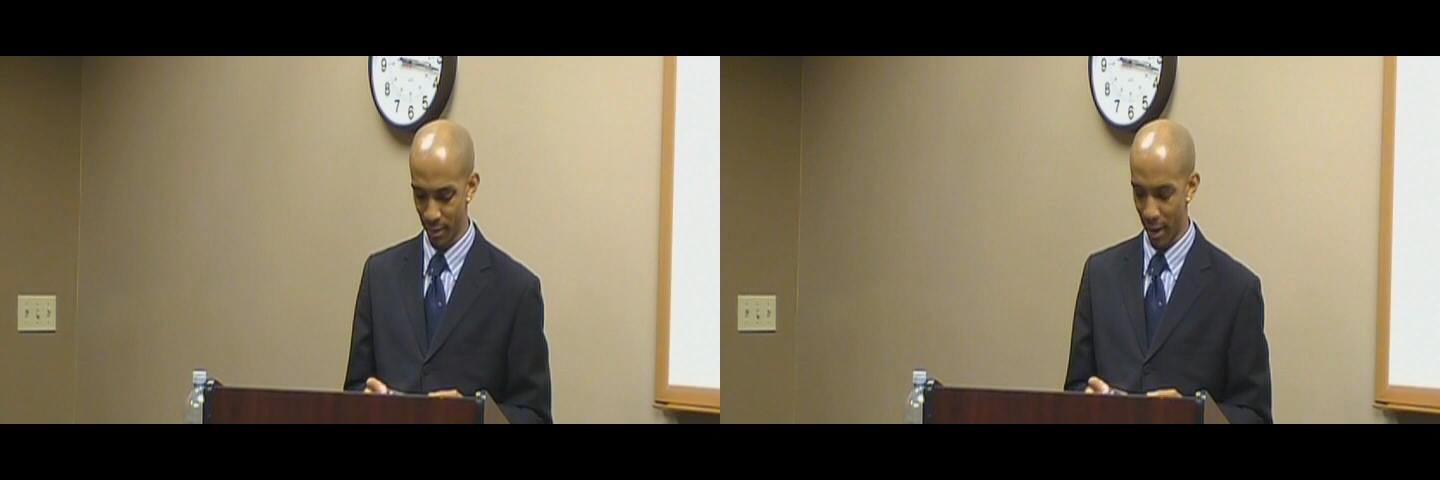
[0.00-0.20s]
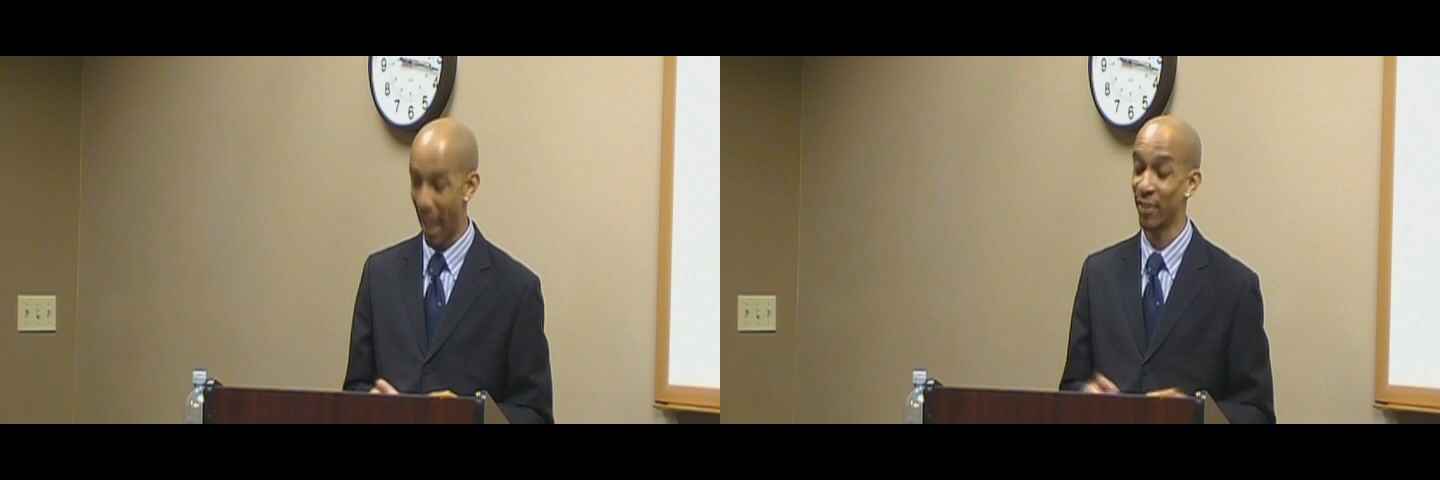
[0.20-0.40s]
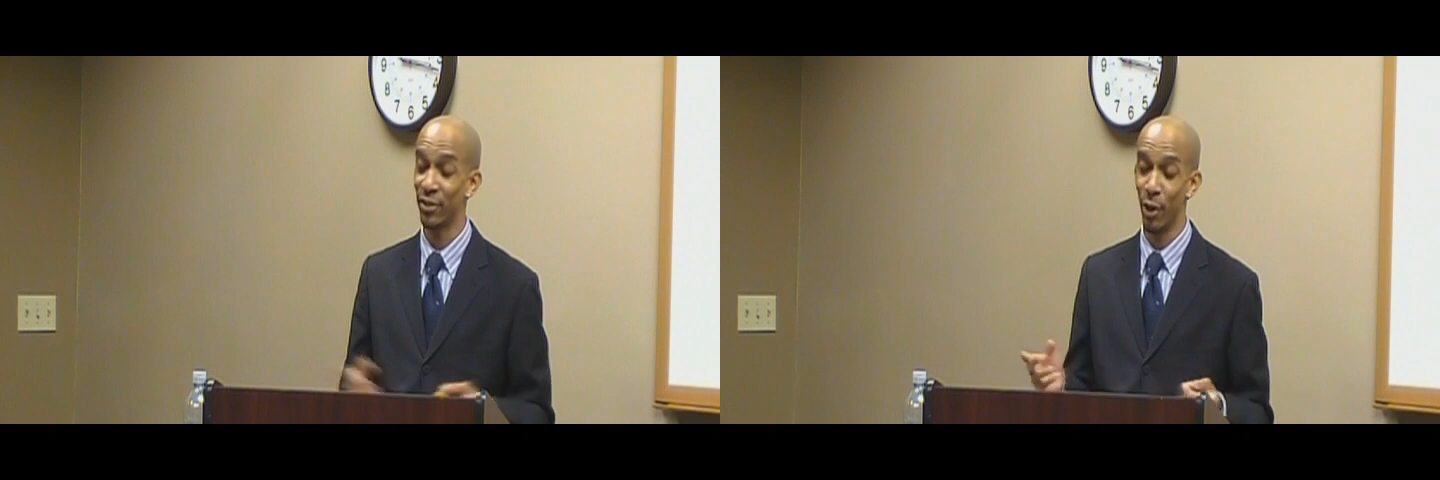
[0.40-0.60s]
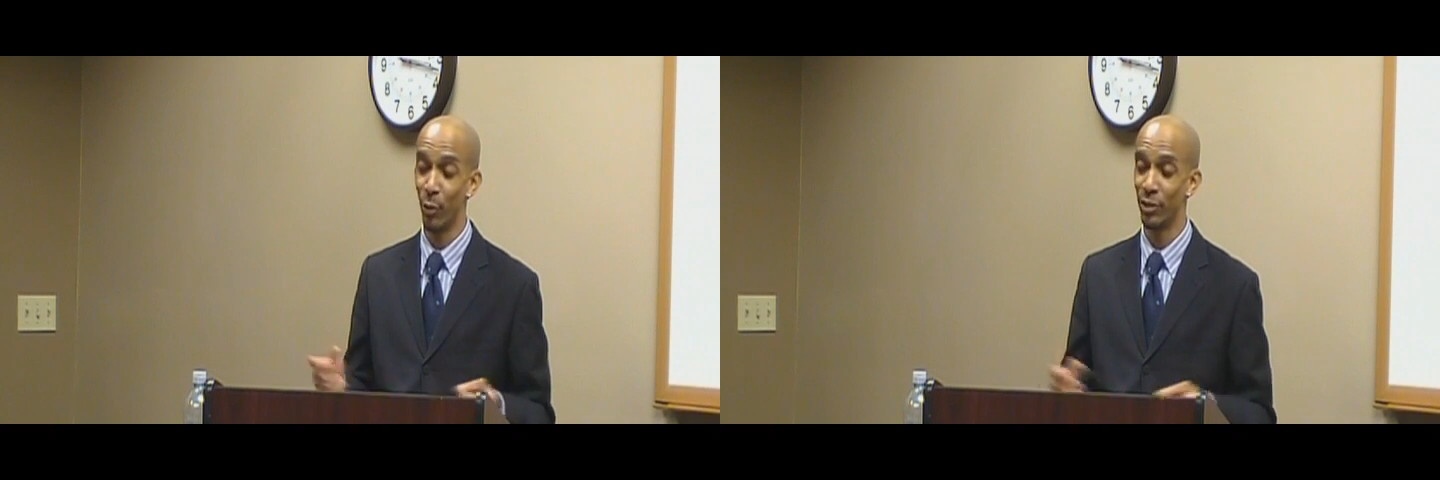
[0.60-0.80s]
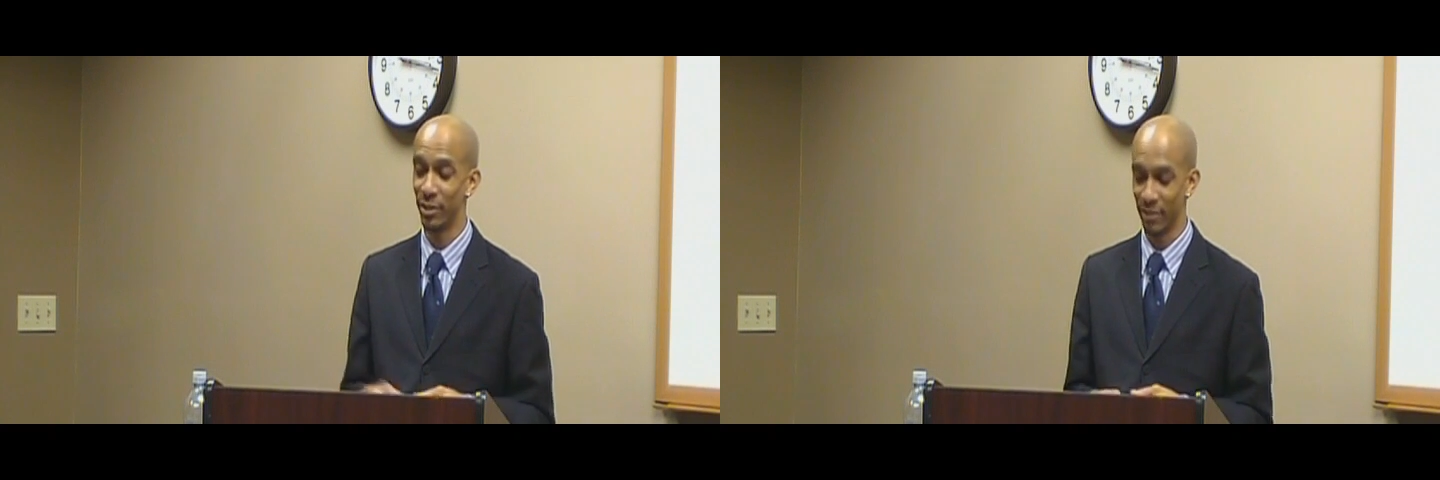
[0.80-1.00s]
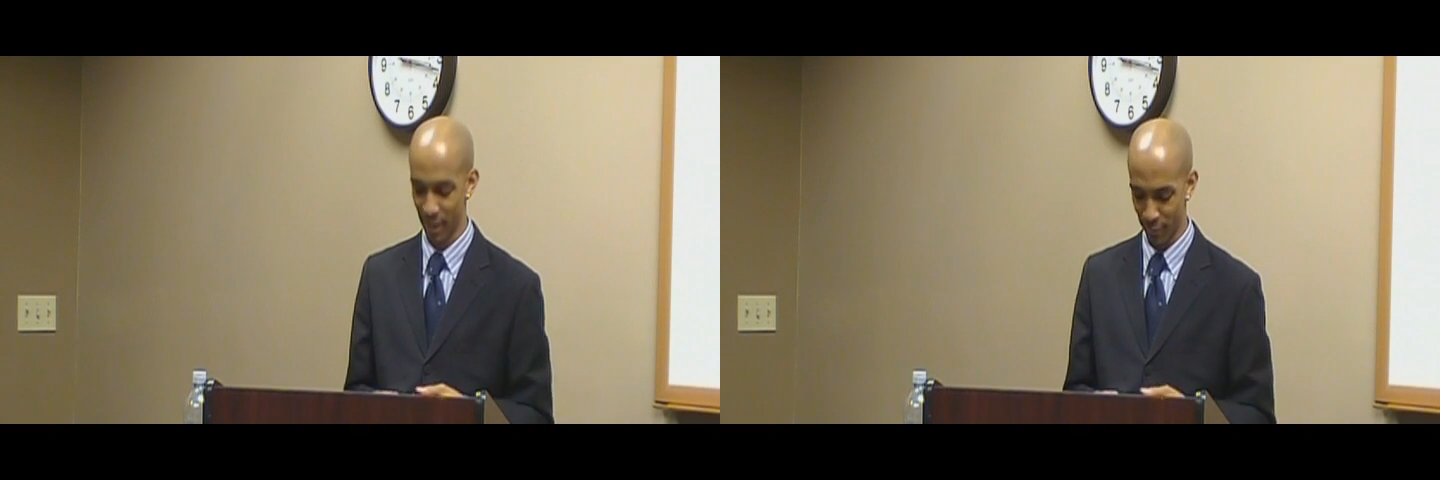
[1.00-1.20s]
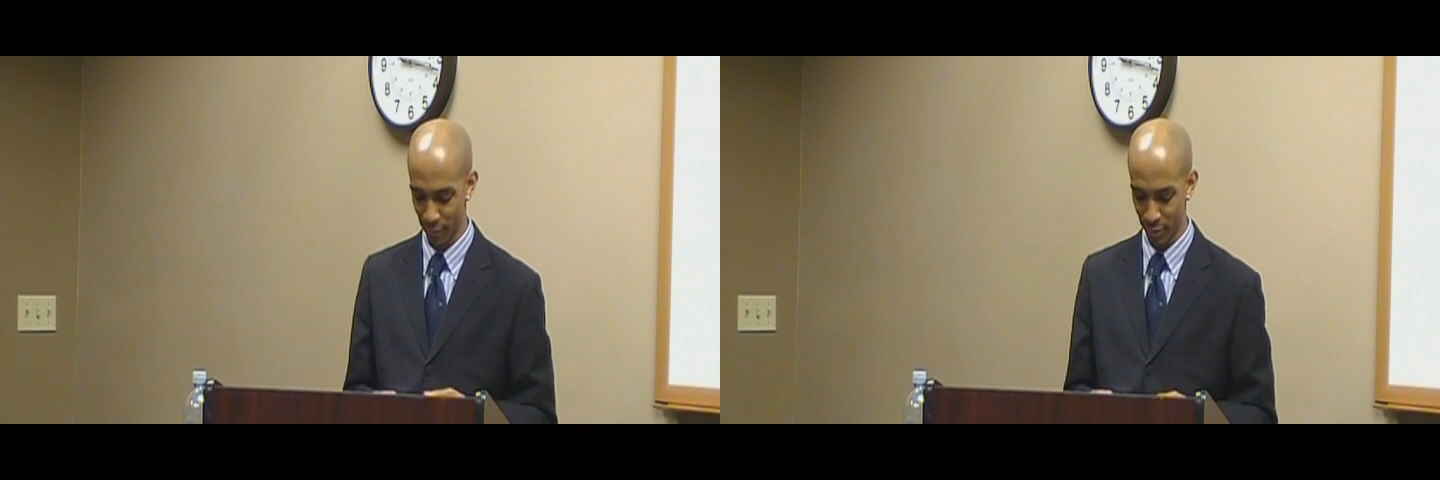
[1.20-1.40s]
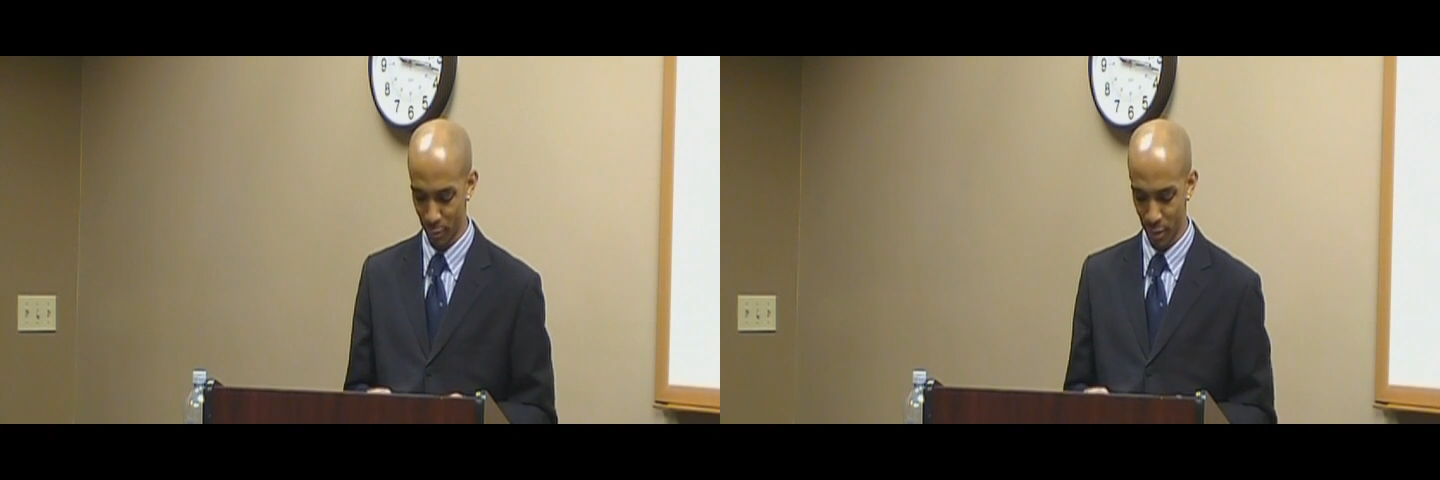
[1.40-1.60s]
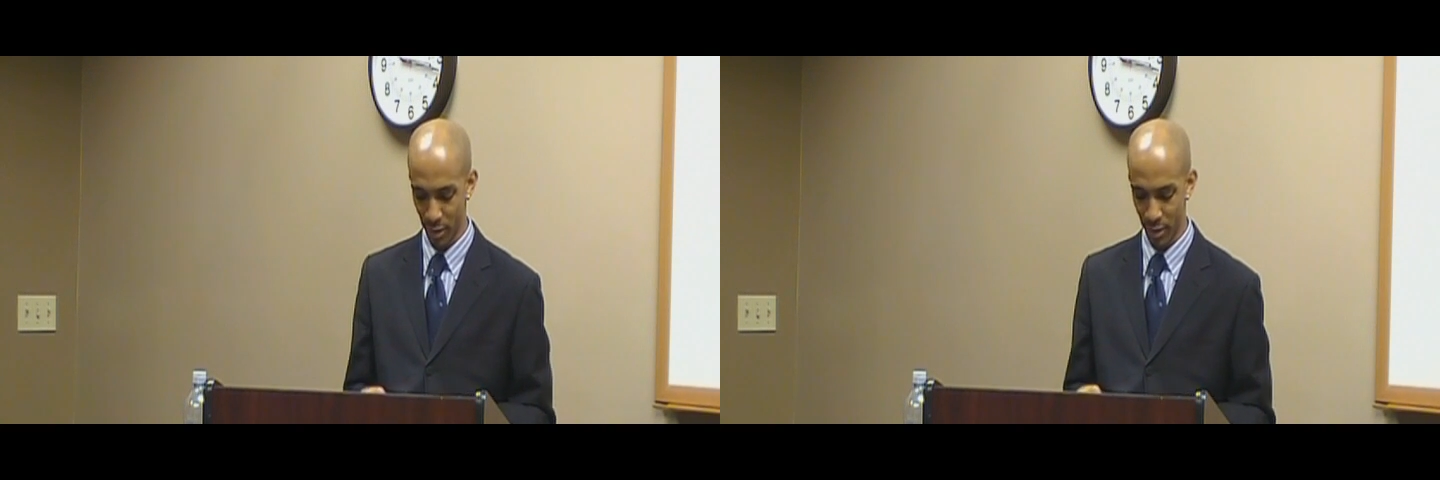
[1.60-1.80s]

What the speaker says: Actually, no one should take offense, but